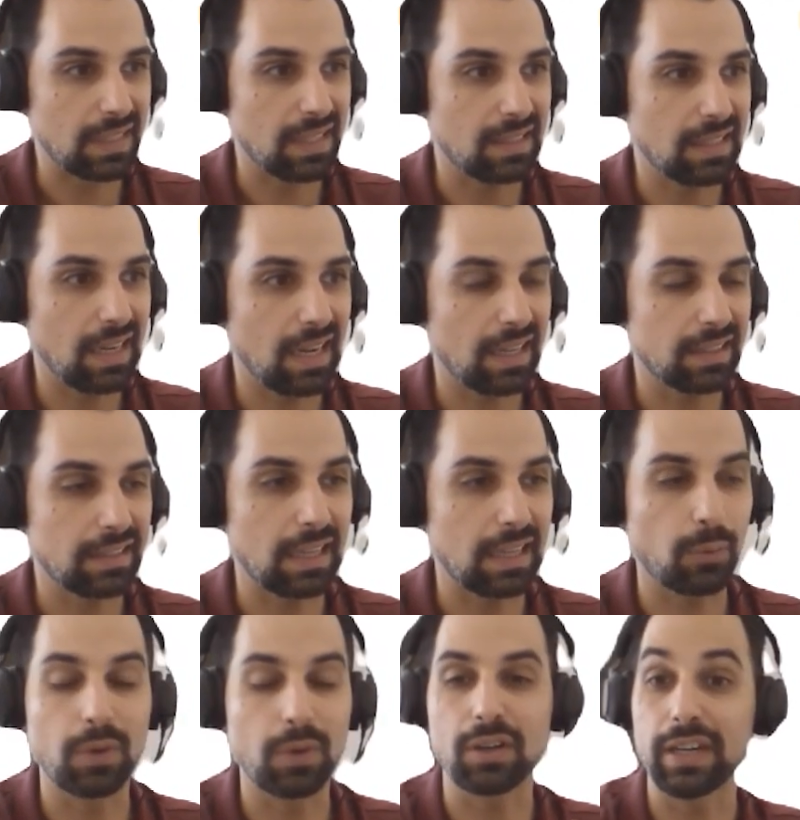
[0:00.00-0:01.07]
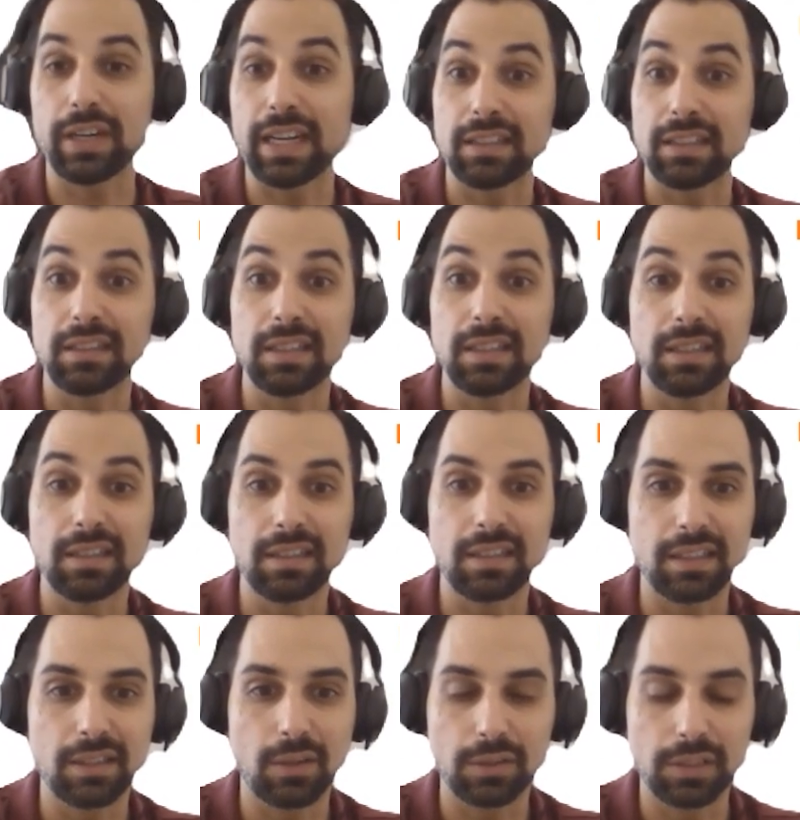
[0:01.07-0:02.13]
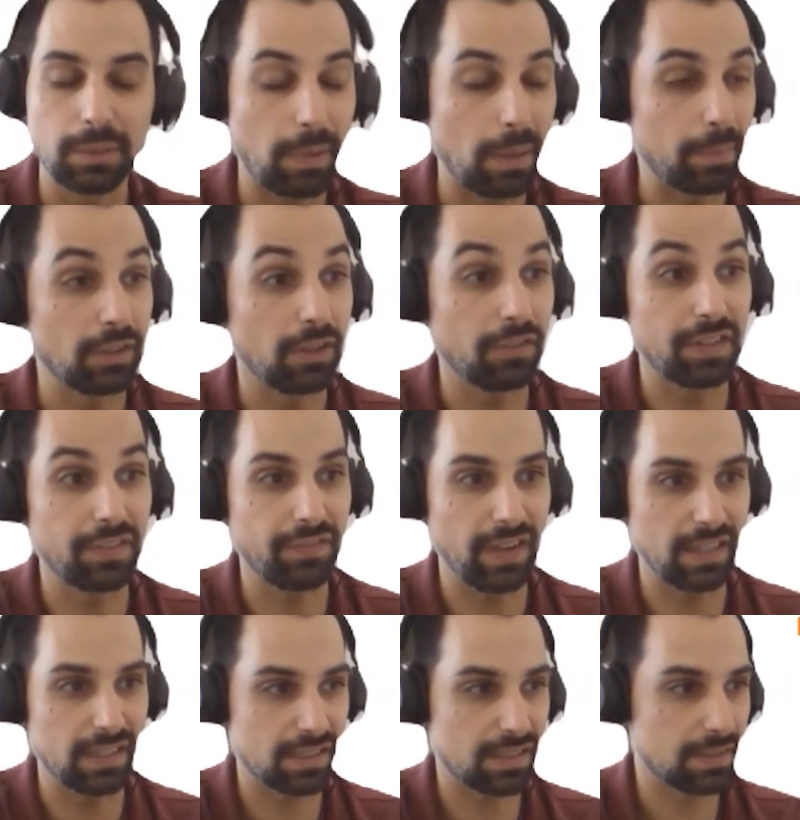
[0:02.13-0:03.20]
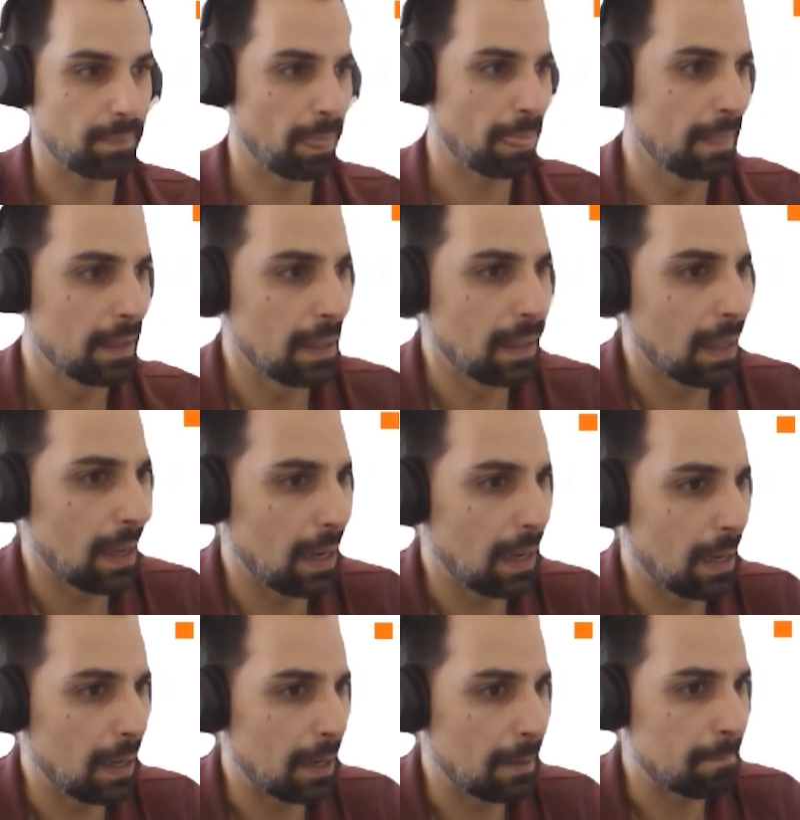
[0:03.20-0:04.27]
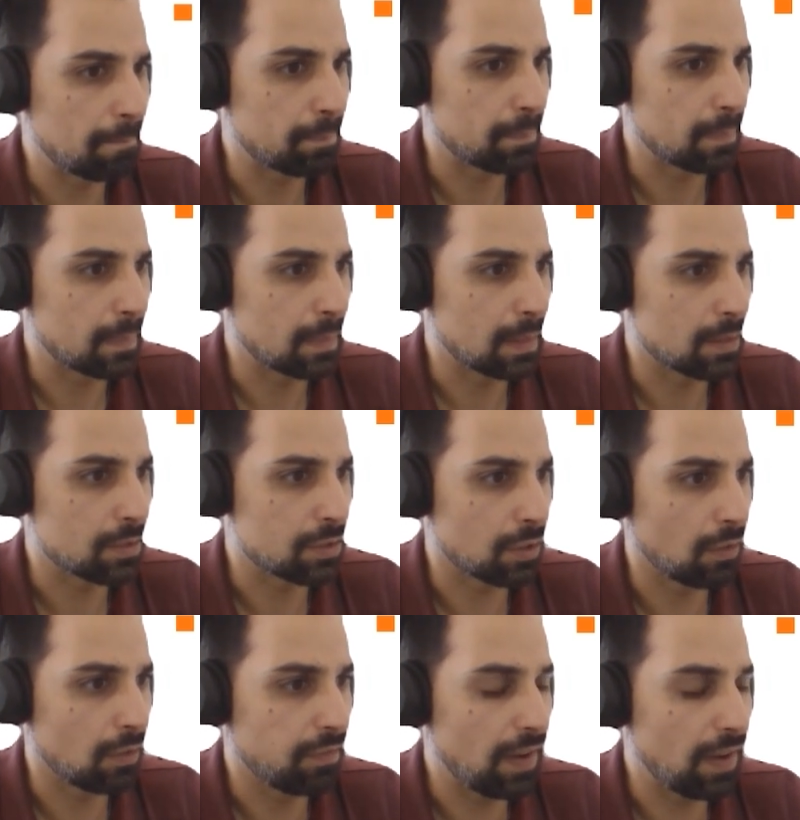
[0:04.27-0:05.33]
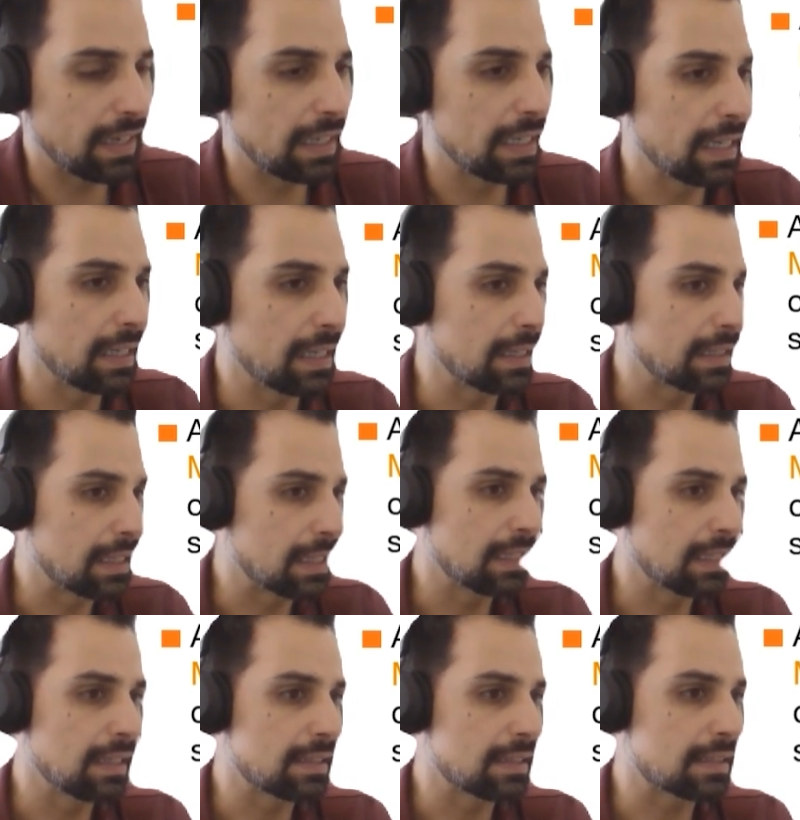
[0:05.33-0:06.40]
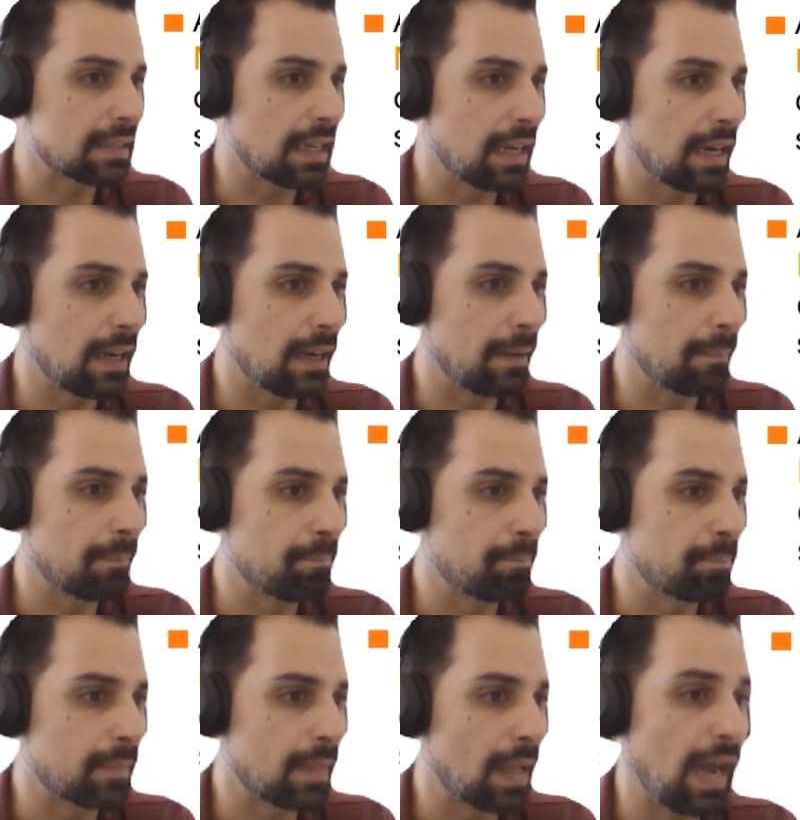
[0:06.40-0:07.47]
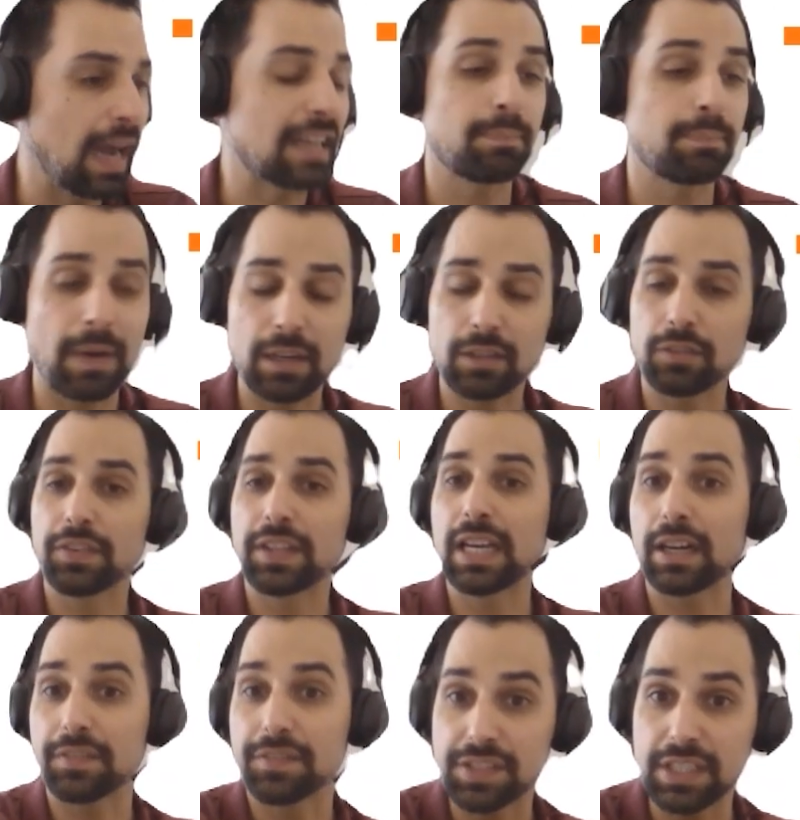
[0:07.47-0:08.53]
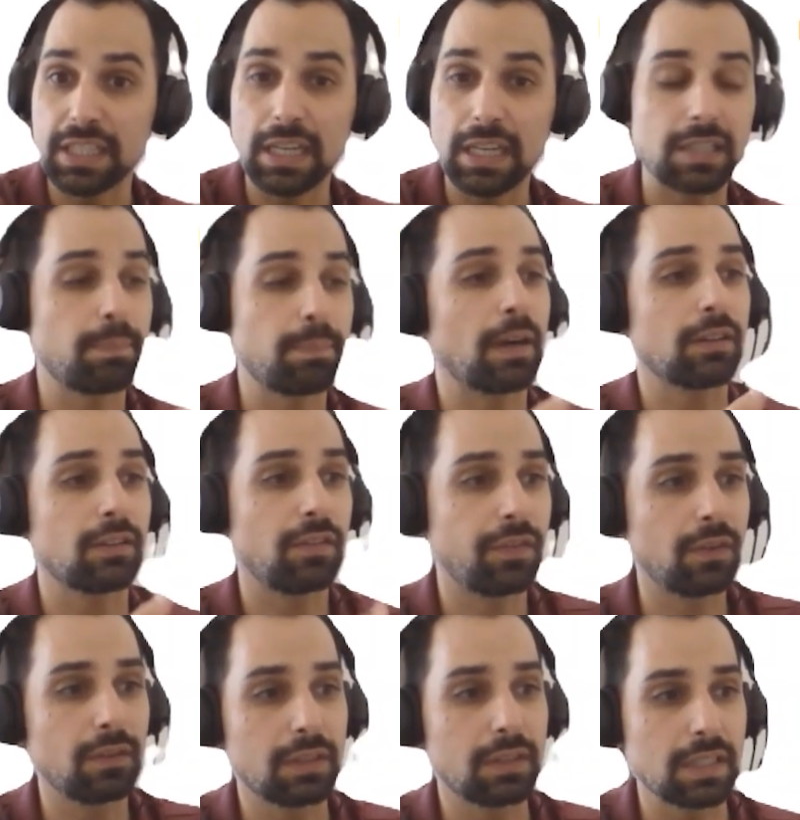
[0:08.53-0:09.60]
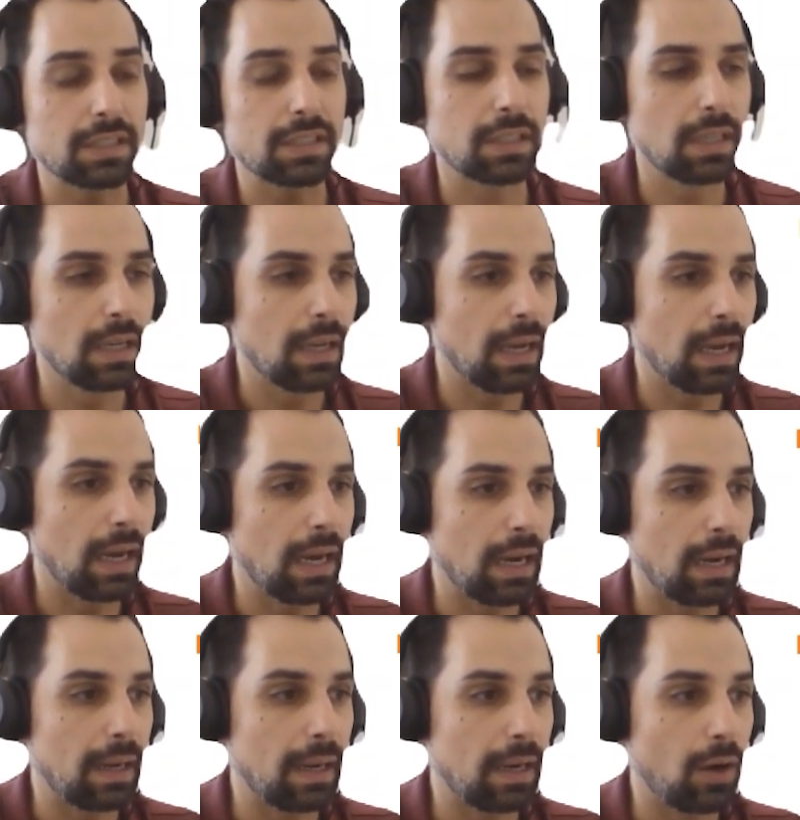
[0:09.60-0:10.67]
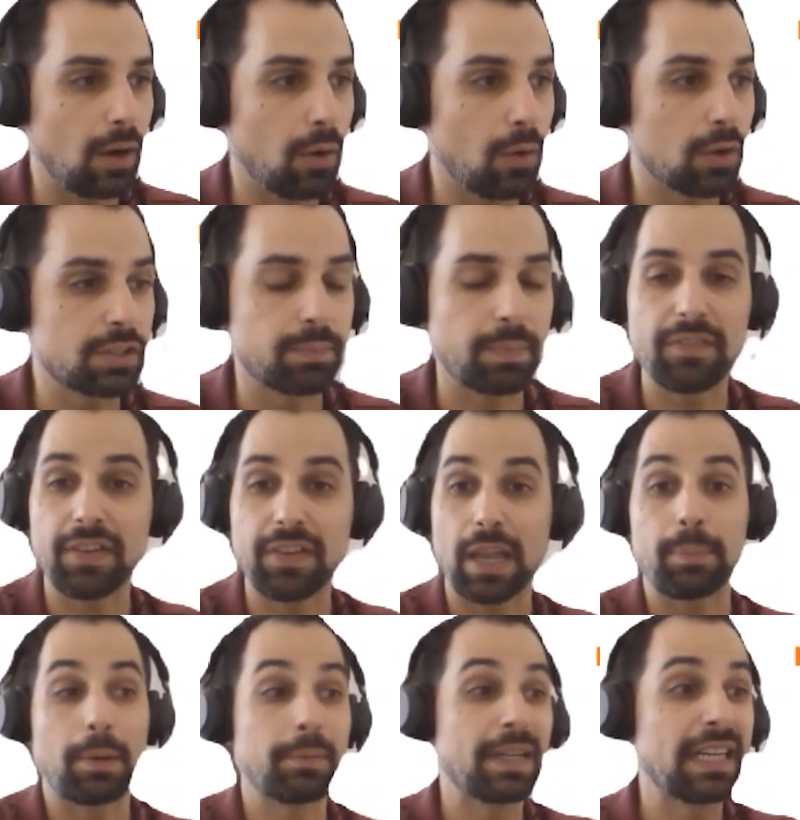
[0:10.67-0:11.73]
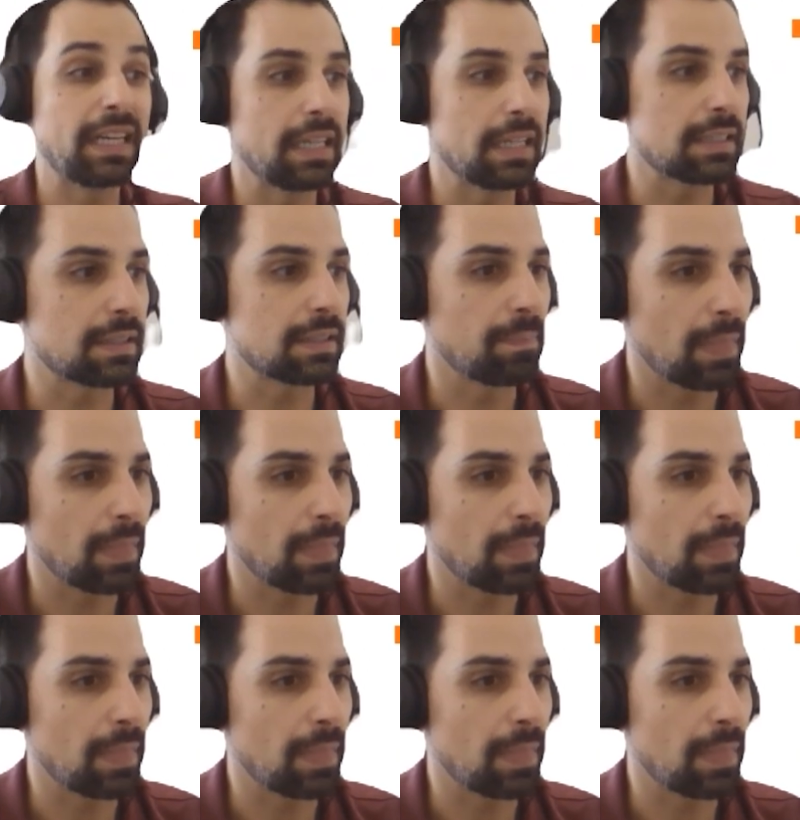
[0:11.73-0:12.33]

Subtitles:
that were connecting the old Department of Defense. So finally, these as part of the RFC, as part of all these OSPF capabilities,